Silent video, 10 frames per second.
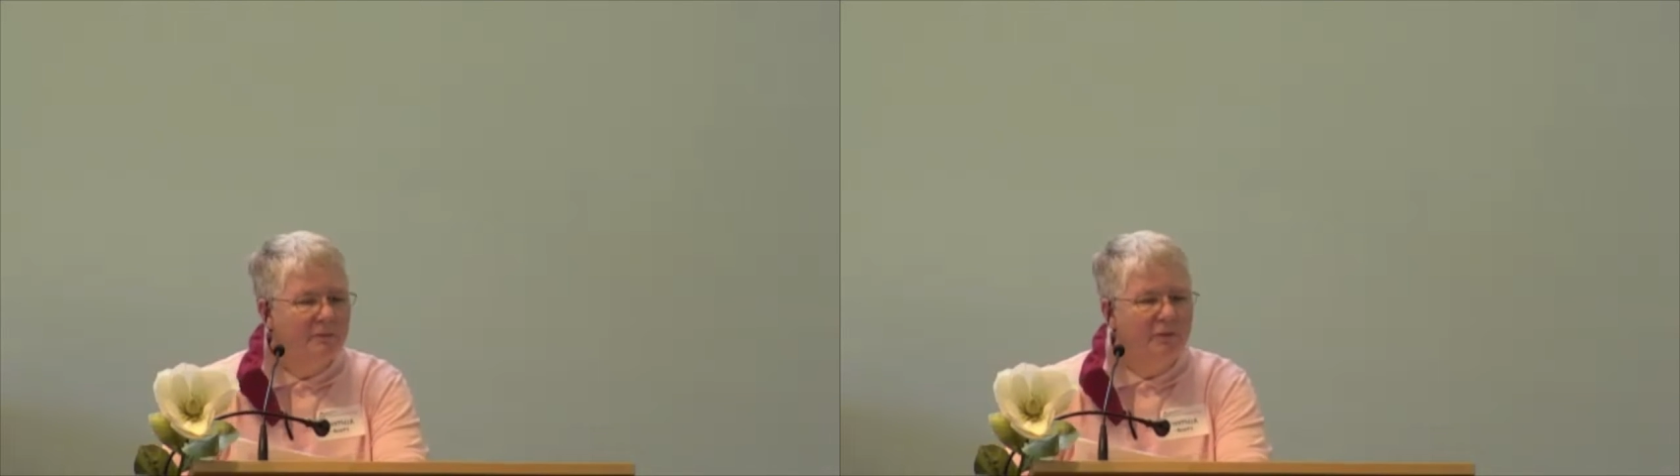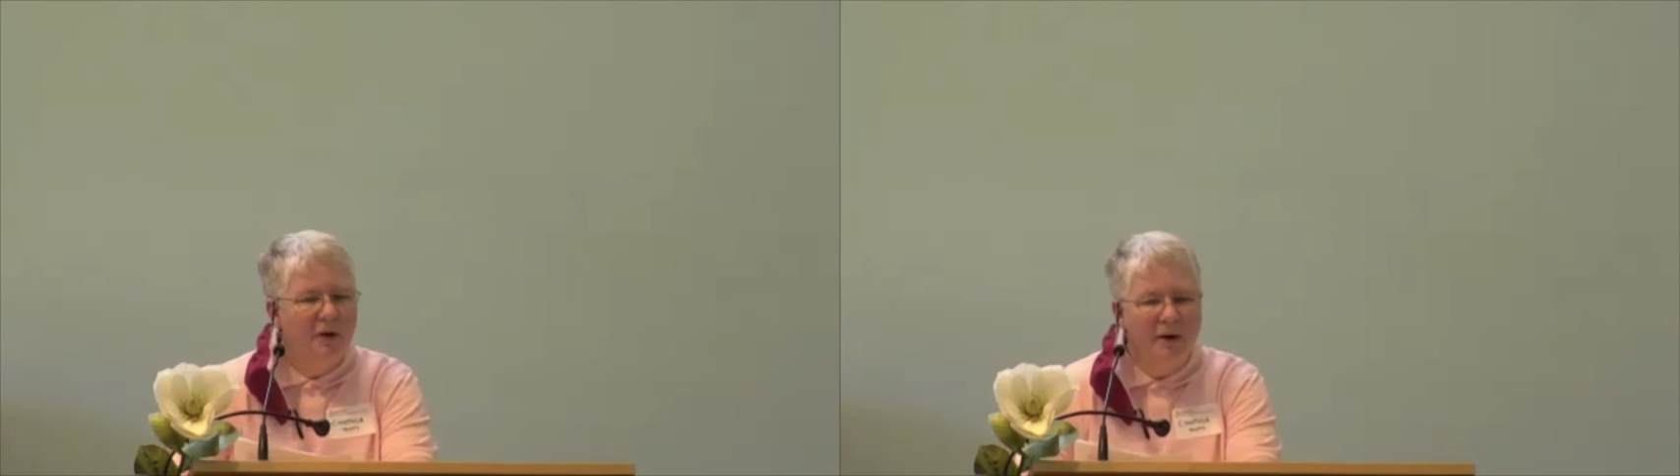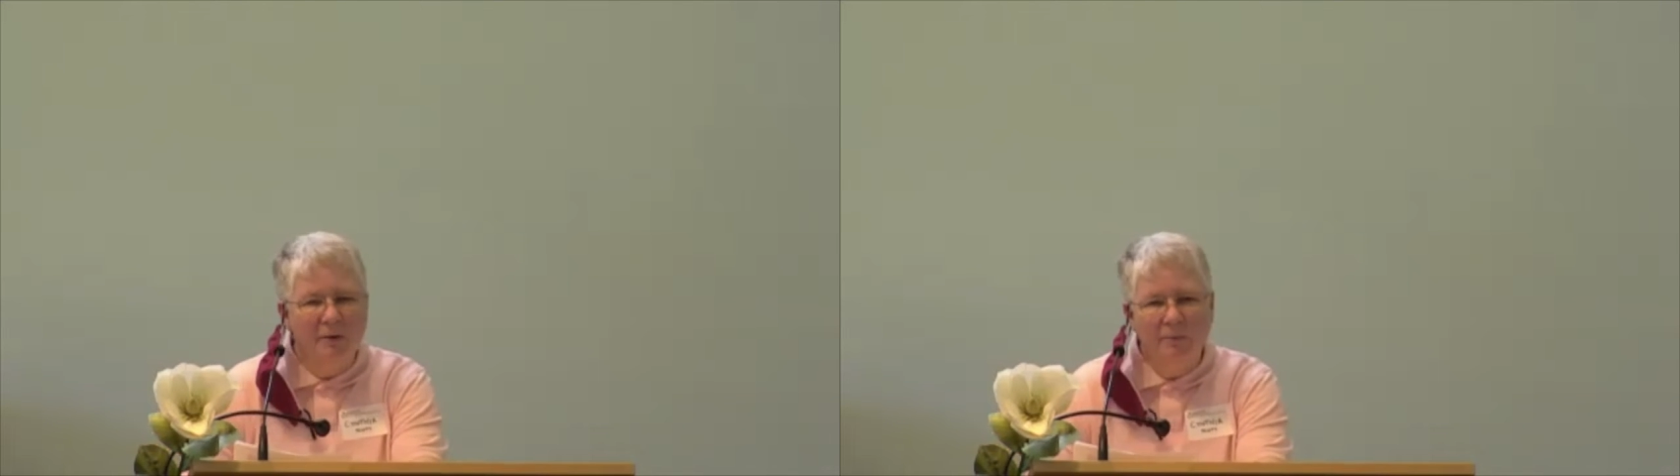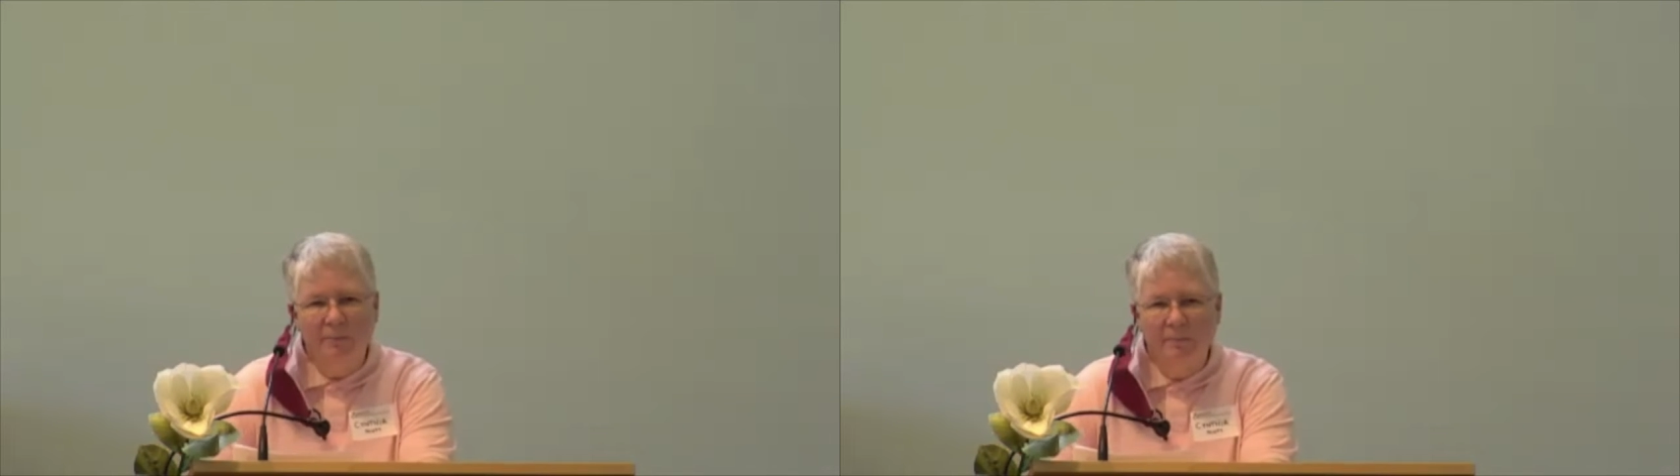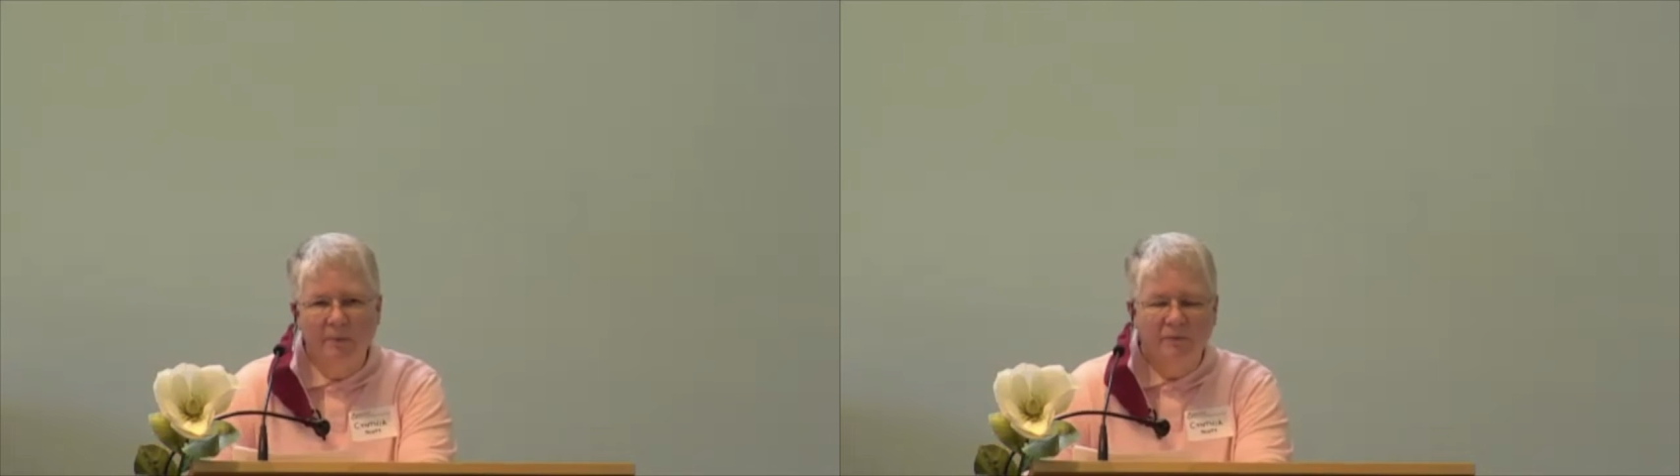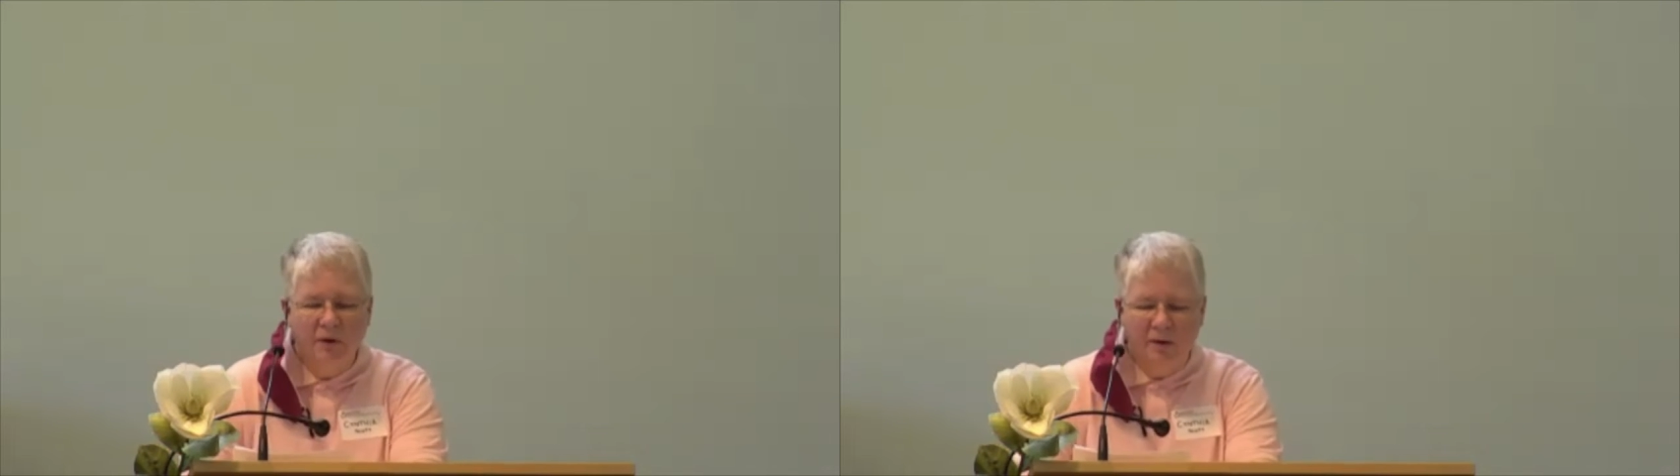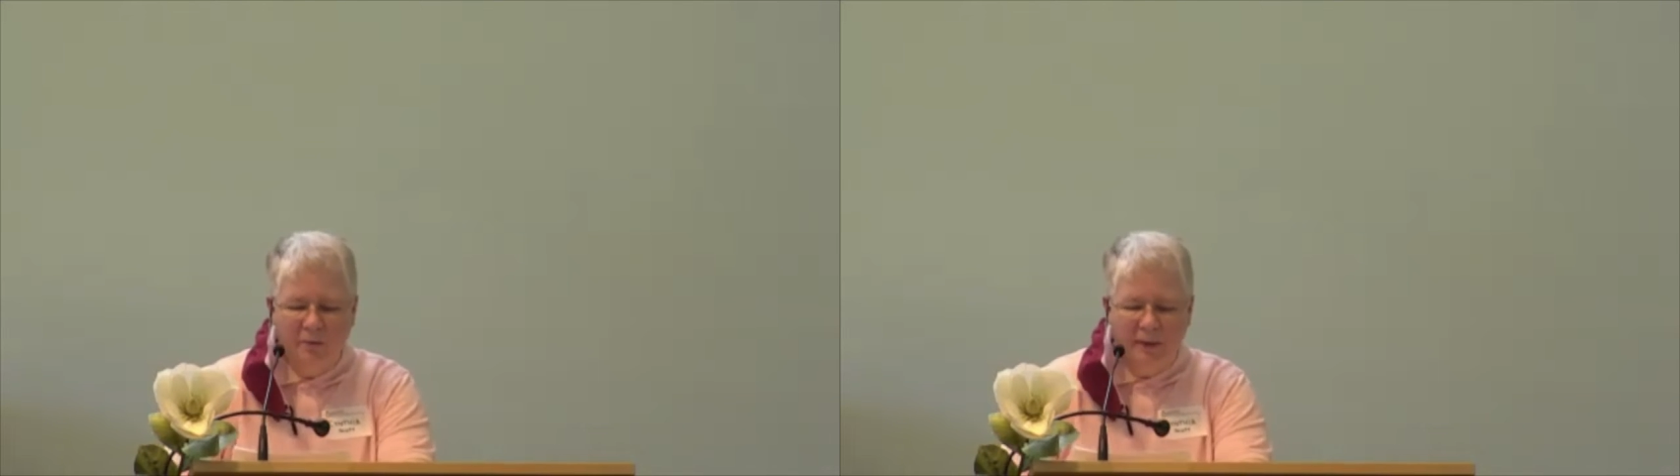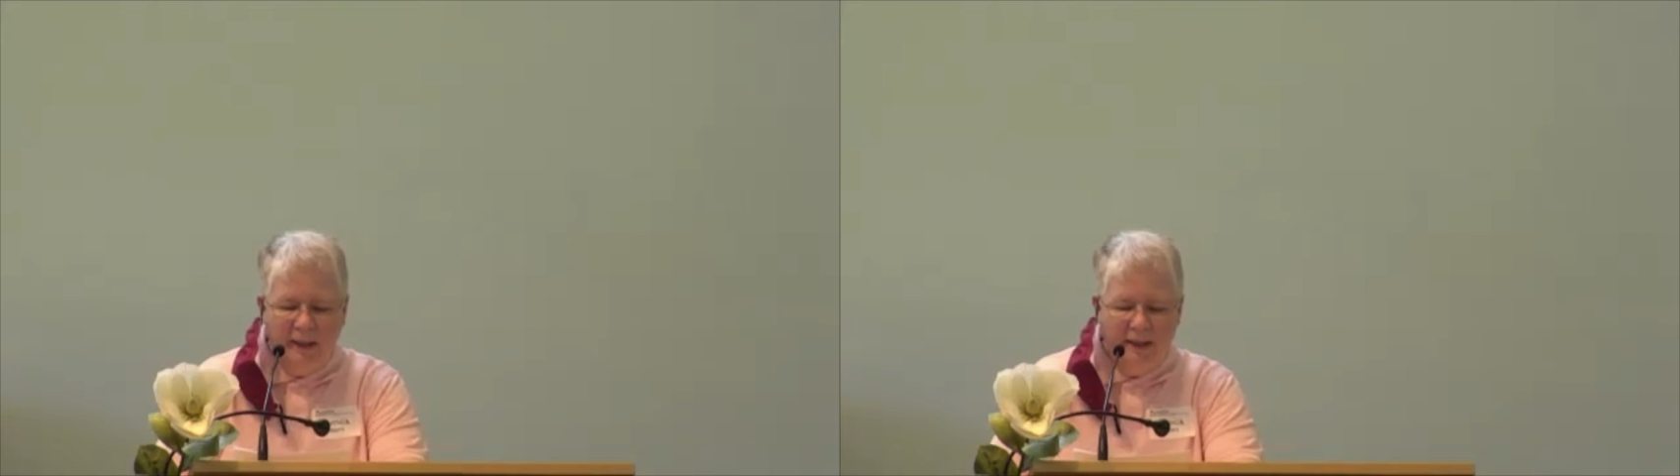far, far
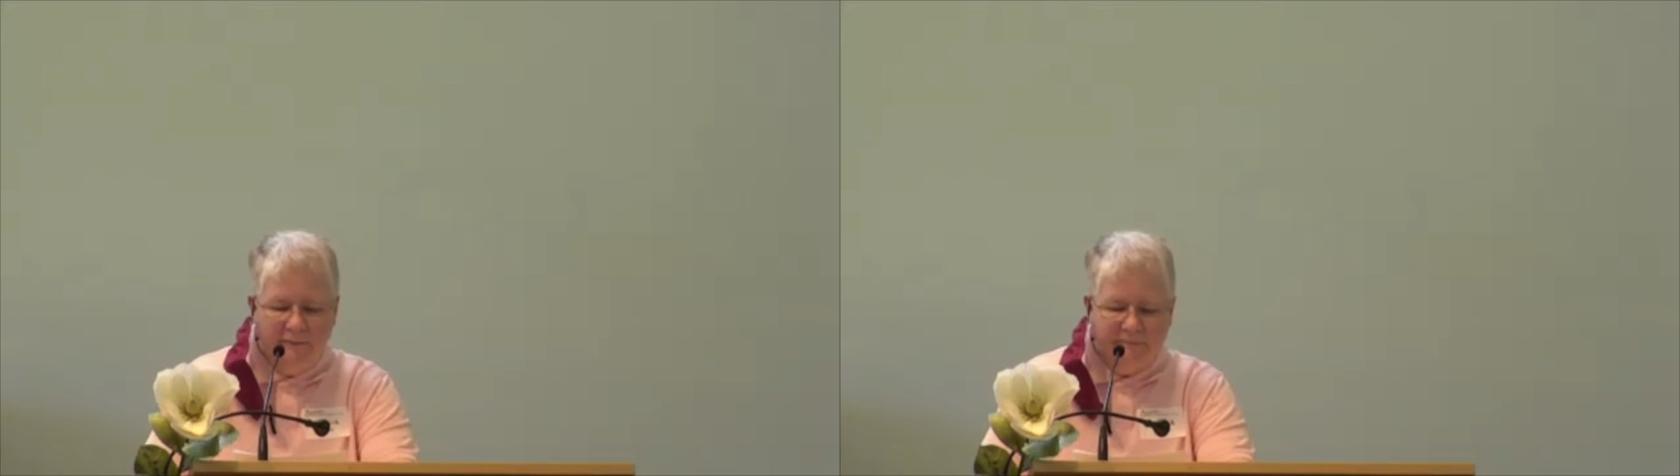away.